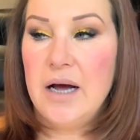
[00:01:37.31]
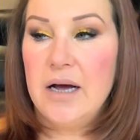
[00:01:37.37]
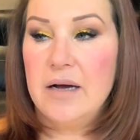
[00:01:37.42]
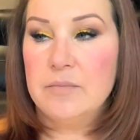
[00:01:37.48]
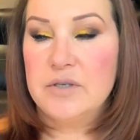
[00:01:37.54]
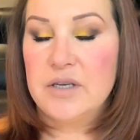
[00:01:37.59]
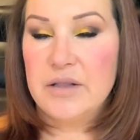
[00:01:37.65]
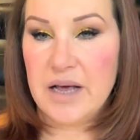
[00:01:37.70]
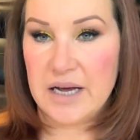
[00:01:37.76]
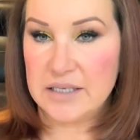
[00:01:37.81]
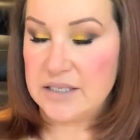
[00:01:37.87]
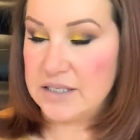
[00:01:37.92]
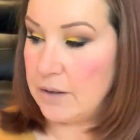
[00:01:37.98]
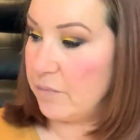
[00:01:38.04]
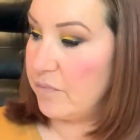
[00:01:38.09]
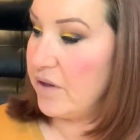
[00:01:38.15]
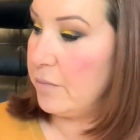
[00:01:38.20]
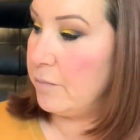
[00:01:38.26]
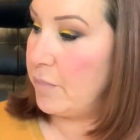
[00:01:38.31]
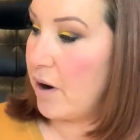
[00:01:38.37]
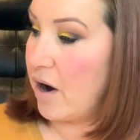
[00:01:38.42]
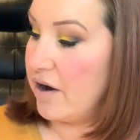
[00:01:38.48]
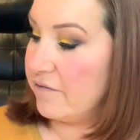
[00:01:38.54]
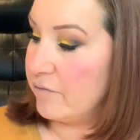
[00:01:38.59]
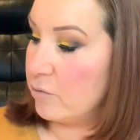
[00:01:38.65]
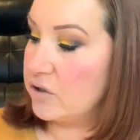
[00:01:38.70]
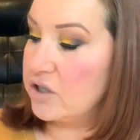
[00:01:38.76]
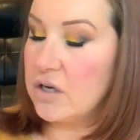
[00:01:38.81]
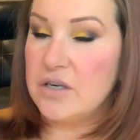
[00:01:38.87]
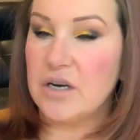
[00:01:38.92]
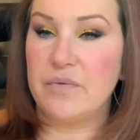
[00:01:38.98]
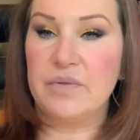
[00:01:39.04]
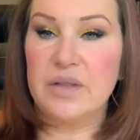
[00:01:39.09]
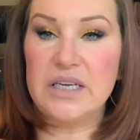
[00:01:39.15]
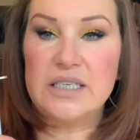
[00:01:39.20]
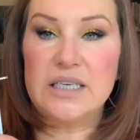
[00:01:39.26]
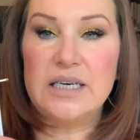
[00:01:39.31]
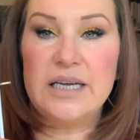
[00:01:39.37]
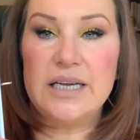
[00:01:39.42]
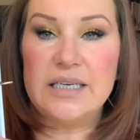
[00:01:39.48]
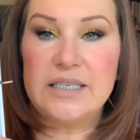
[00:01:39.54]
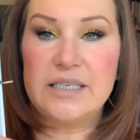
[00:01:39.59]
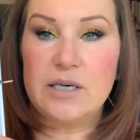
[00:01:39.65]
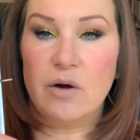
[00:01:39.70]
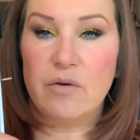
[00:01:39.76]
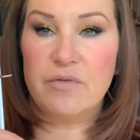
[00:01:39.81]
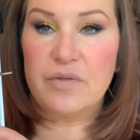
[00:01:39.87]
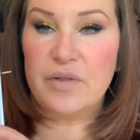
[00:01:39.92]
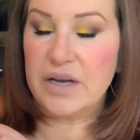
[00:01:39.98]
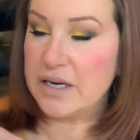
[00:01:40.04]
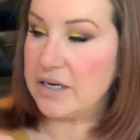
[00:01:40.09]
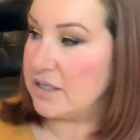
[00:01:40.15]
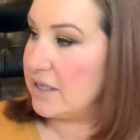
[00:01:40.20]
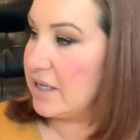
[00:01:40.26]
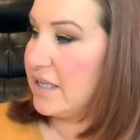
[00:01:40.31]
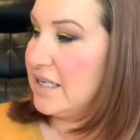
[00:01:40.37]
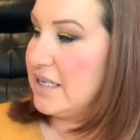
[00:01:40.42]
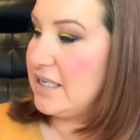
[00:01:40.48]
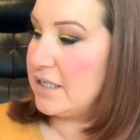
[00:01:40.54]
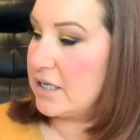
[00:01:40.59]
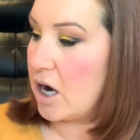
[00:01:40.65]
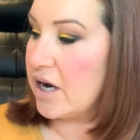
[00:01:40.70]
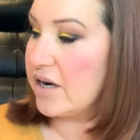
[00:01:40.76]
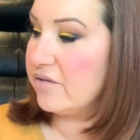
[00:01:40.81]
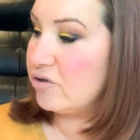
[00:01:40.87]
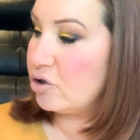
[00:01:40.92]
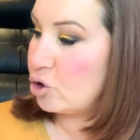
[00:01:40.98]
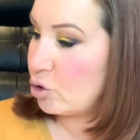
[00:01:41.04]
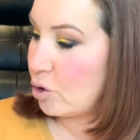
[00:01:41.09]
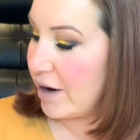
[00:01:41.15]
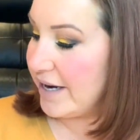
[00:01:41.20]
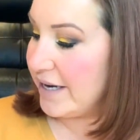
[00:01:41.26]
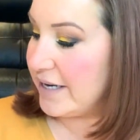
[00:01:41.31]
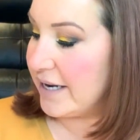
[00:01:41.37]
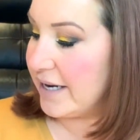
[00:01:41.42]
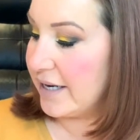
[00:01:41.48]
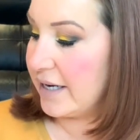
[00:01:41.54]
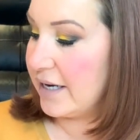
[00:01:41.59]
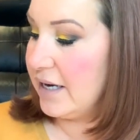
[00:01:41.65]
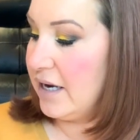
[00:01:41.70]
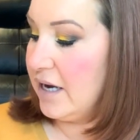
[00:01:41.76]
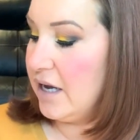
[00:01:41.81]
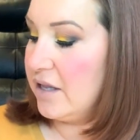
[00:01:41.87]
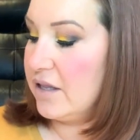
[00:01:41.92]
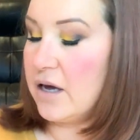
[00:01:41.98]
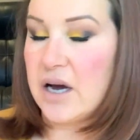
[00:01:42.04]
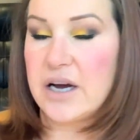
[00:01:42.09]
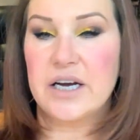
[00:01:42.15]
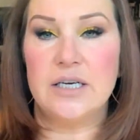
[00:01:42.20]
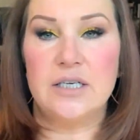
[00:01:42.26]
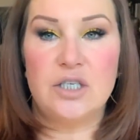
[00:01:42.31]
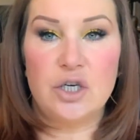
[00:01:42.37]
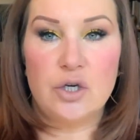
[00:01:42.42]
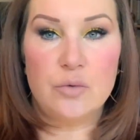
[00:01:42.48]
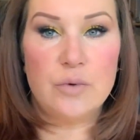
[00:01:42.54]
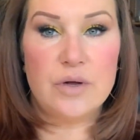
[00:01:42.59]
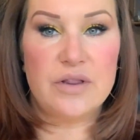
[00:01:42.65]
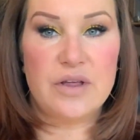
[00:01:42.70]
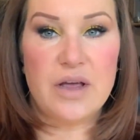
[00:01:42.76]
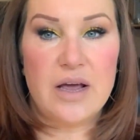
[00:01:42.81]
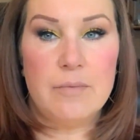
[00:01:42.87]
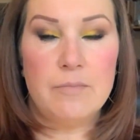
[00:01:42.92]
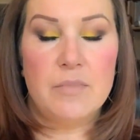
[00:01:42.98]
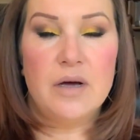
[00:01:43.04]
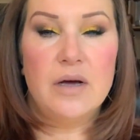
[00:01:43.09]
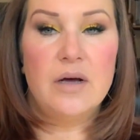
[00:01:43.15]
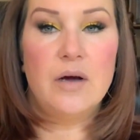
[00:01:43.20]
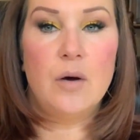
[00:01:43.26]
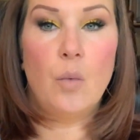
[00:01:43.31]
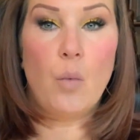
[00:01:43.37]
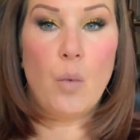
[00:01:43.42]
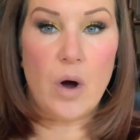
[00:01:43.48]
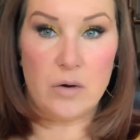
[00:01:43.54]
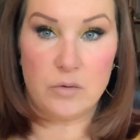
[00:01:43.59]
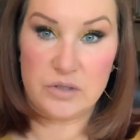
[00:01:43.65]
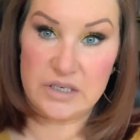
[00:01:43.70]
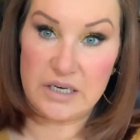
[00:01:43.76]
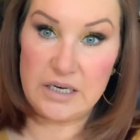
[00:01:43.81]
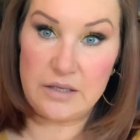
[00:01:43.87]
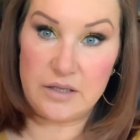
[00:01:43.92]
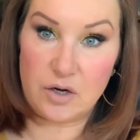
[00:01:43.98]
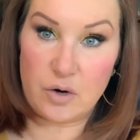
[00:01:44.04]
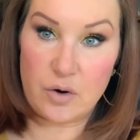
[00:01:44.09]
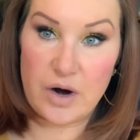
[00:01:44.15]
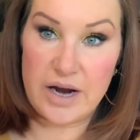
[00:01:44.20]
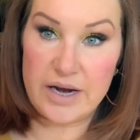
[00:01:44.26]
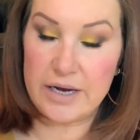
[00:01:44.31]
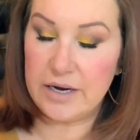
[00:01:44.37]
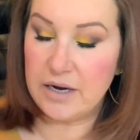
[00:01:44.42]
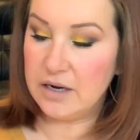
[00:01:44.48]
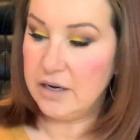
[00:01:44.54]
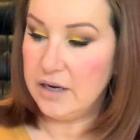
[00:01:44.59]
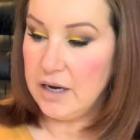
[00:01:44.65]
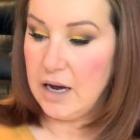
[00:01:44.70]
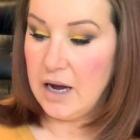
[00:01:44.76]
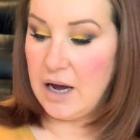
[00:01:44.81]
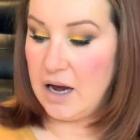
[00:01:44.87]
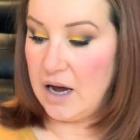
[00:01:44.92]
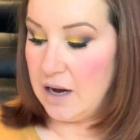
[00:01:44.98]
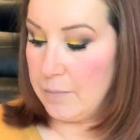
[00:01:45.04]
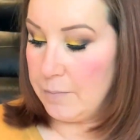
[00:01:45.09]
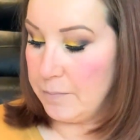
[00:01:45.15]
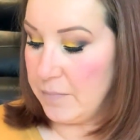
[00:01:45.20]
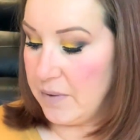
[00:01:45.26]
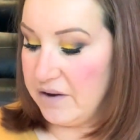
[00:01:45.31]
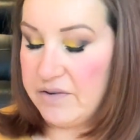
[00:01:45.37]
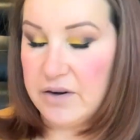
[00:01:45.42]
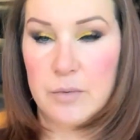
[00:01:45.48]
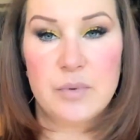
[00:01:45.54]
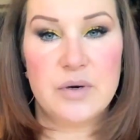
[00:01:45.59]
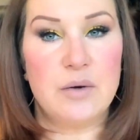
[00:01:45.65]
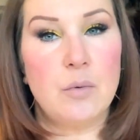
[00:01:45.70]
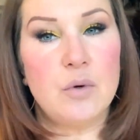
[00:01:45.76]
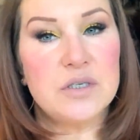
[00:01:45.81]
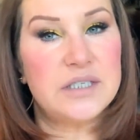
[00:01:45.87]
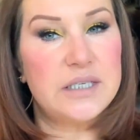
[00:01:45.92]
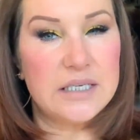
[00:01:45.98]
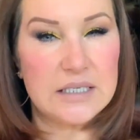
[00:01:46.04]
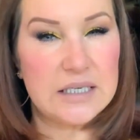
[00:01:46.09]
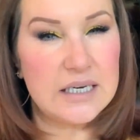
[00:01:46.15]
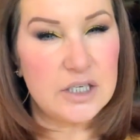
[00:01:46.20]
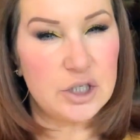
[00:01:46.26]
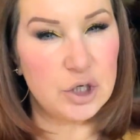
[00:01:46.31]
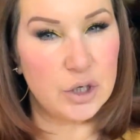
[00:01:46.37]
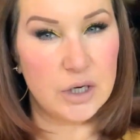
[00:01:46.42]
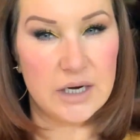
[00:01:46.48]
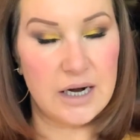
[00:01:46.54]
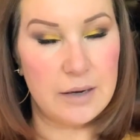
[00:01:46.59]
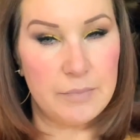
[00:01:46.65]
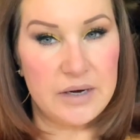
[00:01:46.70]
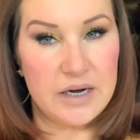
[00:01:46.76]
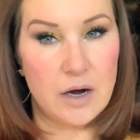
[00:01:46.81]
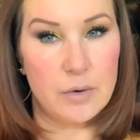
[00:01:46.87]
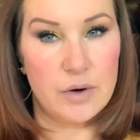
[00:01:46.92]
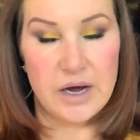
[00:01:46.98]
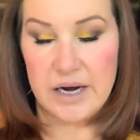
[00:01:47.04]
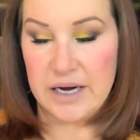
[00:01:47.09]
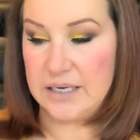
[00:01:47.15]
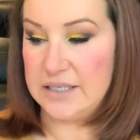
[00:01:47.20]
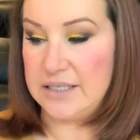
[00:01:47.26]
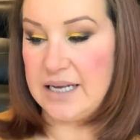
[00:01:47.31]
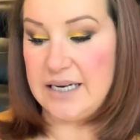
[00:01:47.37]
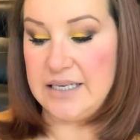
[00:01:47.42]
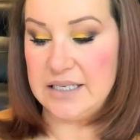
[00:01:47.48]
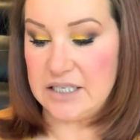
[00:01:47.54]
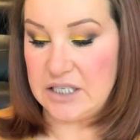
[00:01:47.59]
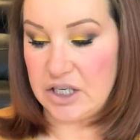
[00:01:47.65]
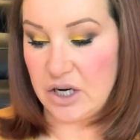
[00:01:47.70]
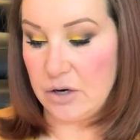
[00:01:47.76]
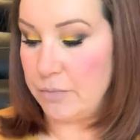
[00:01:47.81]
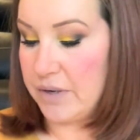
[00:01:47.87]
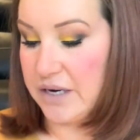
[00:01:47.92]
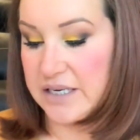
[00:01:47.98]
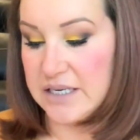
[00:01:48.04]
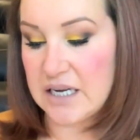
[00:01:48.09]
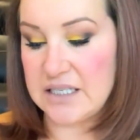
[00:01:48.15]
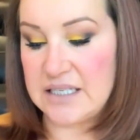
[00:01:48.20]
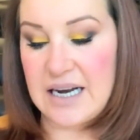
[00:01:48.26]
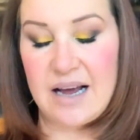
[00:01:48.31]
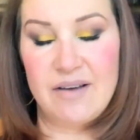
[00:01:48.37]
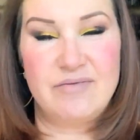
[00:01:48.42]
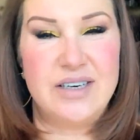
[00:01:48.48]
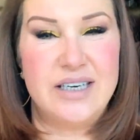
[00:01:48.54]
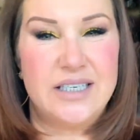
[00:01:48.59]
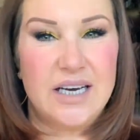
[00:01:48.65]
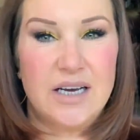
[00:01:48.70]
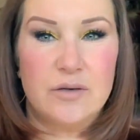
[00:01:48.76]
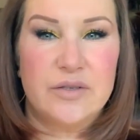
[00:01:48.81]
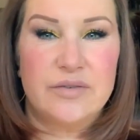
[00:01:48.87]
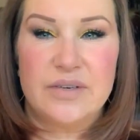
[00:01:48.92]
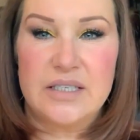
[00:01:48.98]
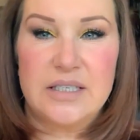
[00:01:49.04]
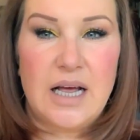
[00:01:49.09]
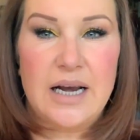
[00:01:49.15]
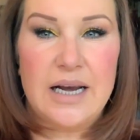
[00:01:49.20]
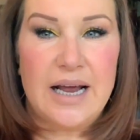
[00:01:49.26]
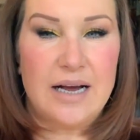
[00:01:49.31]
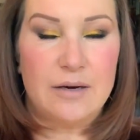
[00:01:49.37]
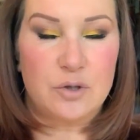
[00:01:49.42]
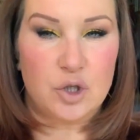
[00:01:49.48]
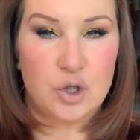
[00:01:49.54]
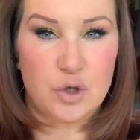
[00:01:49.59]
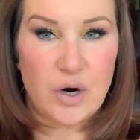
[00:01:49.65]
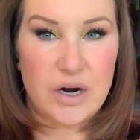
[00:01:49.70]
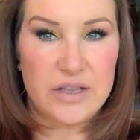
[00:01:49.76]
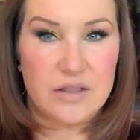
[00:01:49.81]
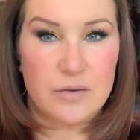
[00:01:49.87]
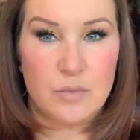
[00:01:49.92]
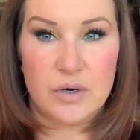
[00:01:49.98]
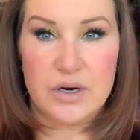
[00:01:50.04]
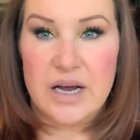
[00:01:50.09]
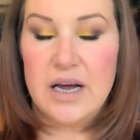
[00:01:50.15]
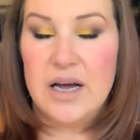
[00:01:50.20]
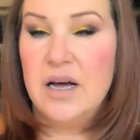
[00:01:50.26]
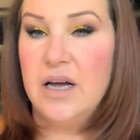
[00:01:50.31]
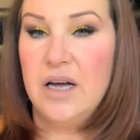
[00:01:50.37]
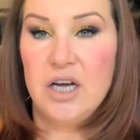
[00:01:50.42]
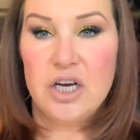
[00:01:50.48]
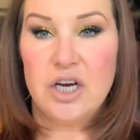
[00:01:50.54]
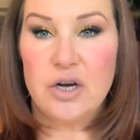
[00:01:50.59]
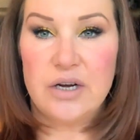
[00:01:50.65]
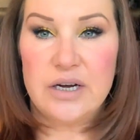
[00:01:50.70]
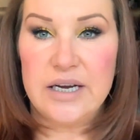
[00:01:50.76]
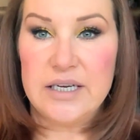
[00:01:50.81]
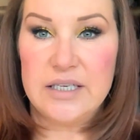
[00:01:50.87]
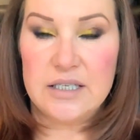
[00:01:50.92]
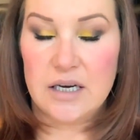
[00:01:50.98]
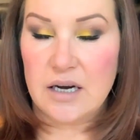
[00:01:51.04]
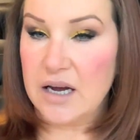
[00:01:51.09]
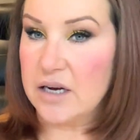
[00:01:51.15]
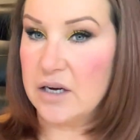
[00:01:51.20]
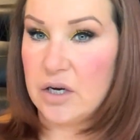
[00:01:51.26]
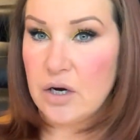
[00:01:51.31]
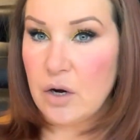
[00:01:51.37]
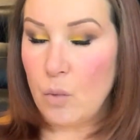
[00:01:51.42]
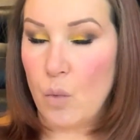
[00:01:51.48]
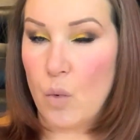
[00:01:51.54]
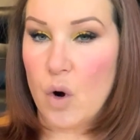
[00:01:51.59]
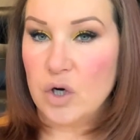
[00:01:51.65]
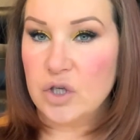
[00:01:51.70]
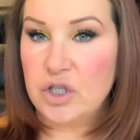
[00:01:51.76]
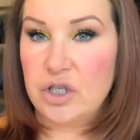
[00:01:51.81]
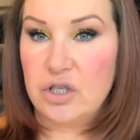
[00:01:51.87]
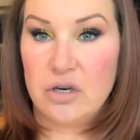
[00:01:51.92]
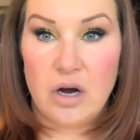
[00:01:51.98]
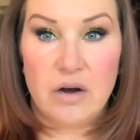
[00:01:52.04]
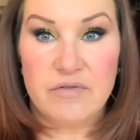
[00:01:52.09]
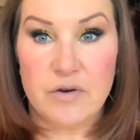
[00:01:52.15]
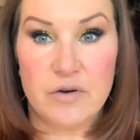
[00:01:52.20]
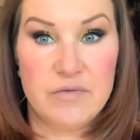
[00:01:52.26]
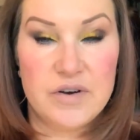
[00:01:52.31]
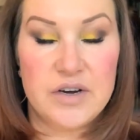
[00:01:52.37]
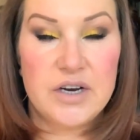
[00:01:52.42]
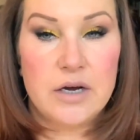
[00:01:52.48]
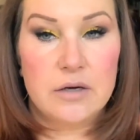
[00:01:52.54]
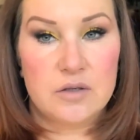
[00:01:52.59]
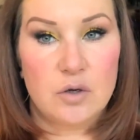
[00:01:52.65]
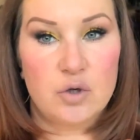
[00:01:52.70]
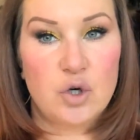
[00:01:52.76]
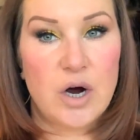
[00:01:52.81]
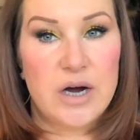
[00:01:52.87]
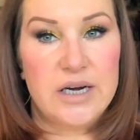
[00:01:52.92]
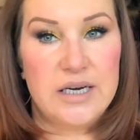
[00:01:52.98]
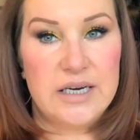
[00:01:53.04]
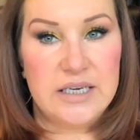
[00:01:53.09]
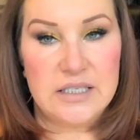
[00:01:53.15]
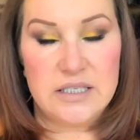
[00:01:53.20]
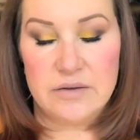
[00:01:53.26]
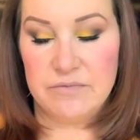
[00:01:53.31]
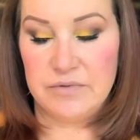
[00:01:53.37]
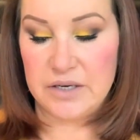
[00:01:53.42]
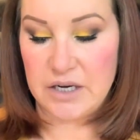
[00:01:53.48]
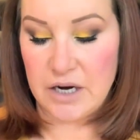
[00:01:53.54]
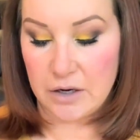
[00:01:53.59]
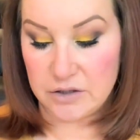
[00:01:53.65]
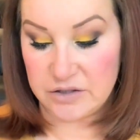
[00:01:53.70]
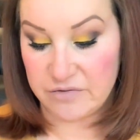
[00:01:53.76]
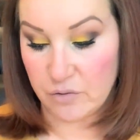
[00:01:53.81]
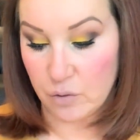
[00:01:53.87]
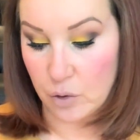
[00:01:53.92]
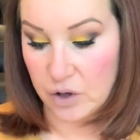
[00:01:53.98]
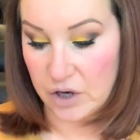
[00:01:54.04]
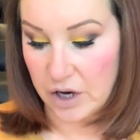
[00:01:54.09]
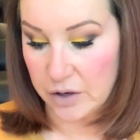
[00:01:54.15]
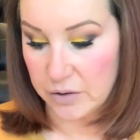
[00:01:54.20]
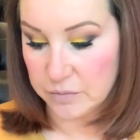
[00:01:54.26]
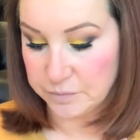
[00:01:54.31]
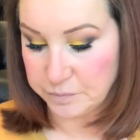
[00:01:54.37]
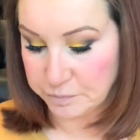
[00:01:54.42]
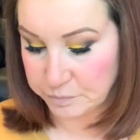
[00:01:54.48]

So that's something. But I've also done this list of things. This is kind of training that I can do with him whilst in the crate. If anybody wants this list, you can let me know and I can send it to you, but it doesn't have details of exactly how to train them on it. You'd need to watch a few videos. I'll try and link some videos for you.